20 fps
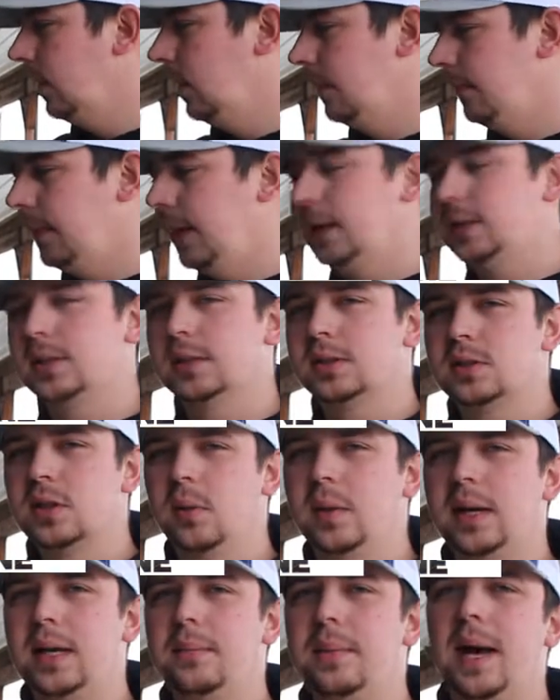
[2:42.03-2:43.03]
It makes it so
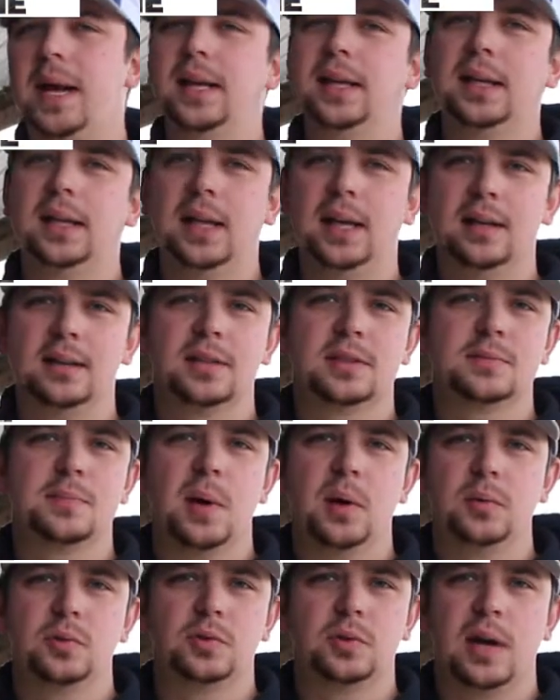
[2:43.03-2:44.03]
anybody can get in this
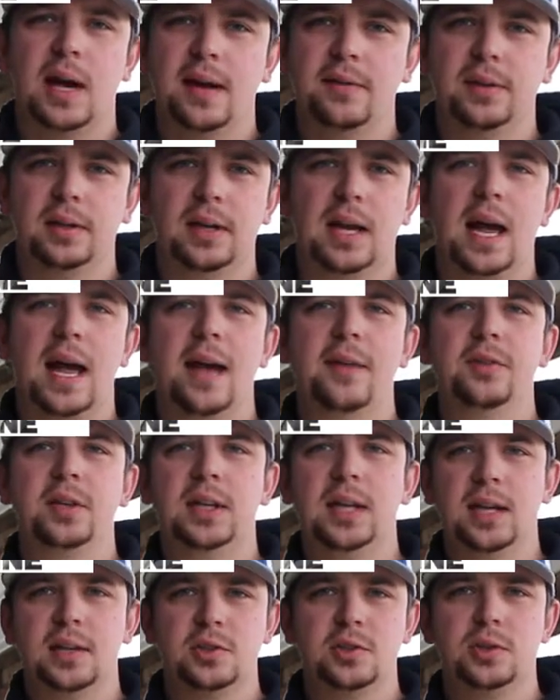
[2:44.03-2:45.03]
boat and drive it and not have
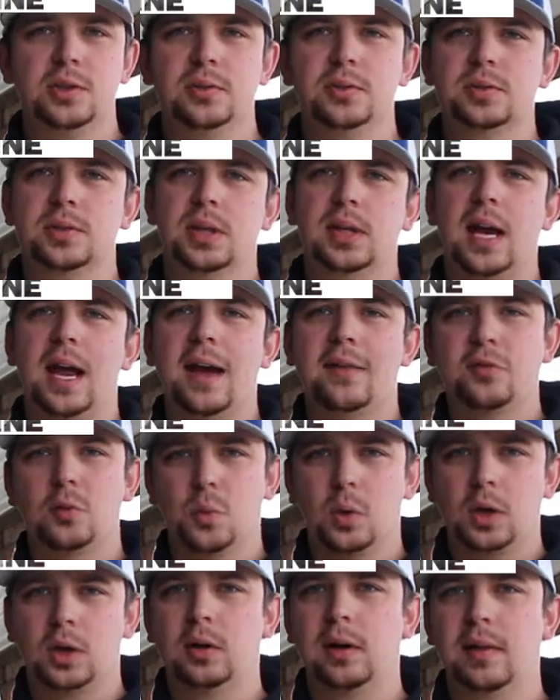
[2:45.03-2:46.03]
any issues, going to have to
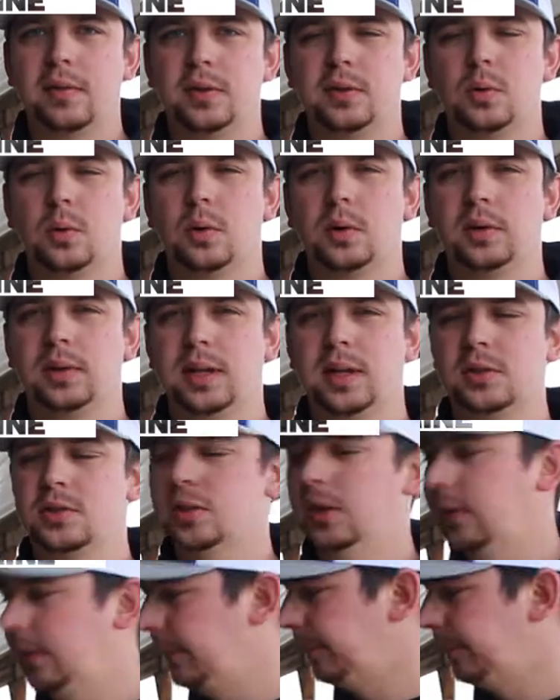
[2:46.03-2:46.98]
work around the torque of the engine.